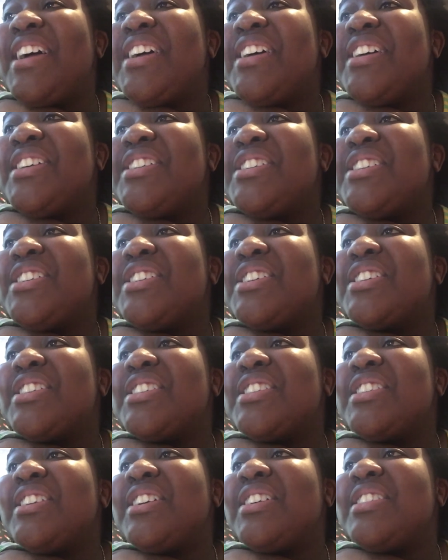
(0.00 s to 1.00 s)
She
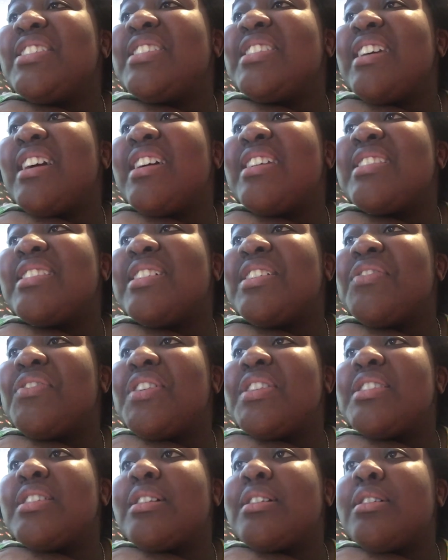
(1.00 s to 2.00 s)
just not see herself
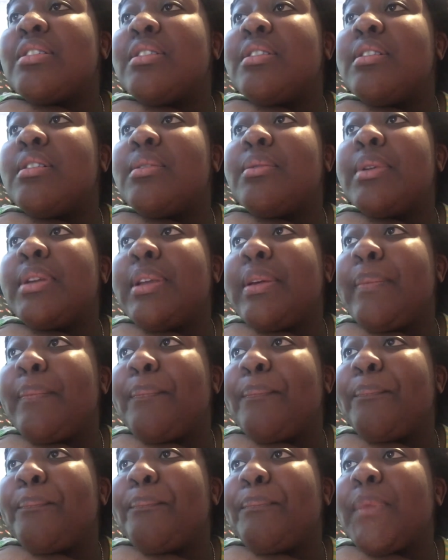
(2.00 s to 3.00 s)
as second down with him.
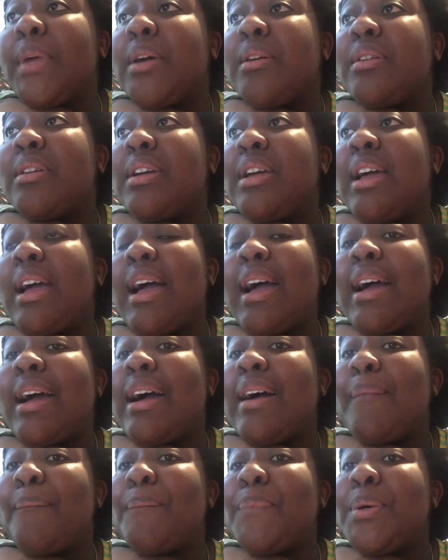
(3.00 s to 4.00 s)
I
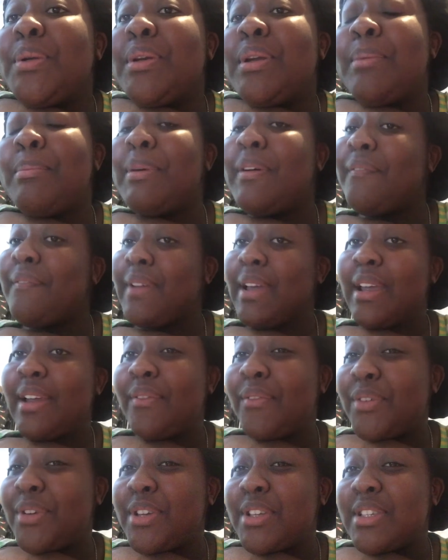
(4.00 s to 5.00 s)
can't put number
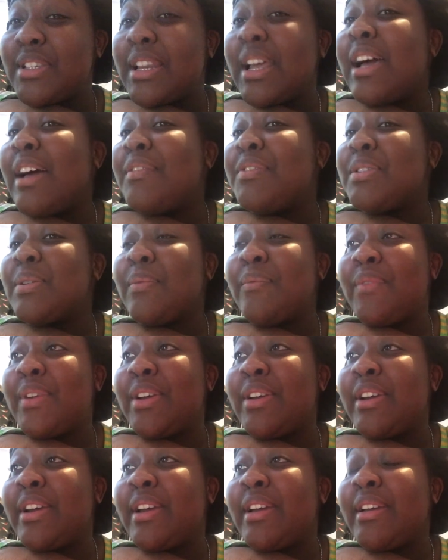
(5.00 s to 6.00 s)
5 reason. I have some
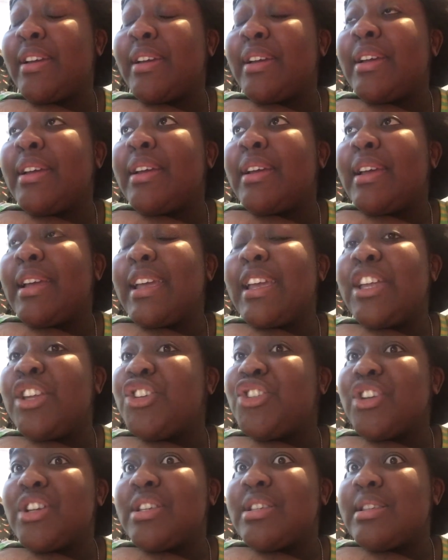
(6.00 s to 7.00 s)
very
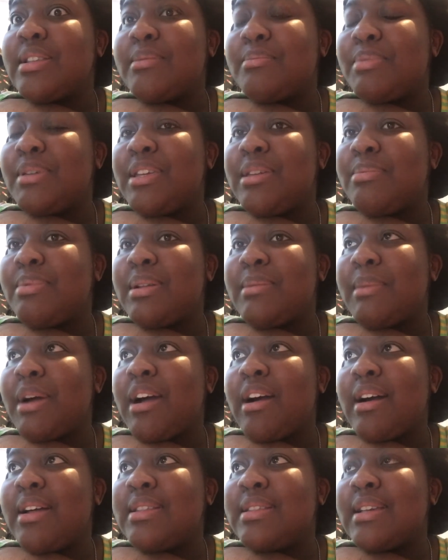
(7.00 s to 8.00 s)
interesting people in my
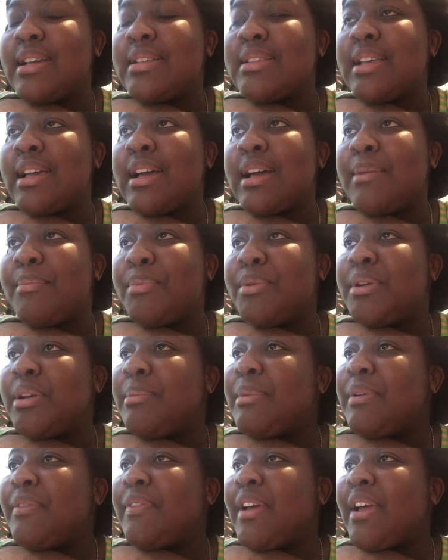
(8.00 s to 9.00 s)
contacts. I can't put
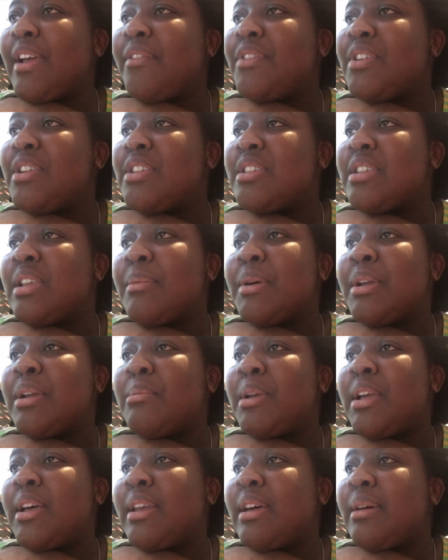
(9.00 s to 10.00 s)
number 5 reasons. So I'm gonna
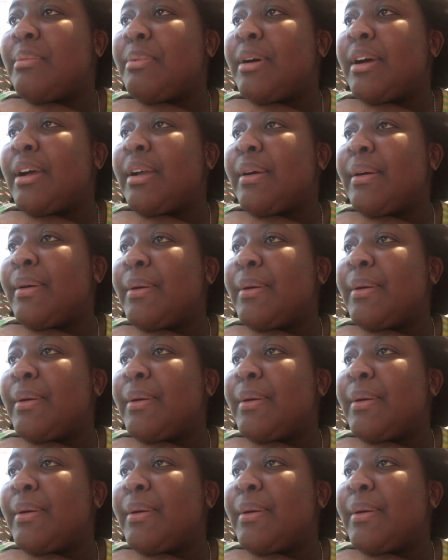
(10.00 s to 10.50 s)
block that part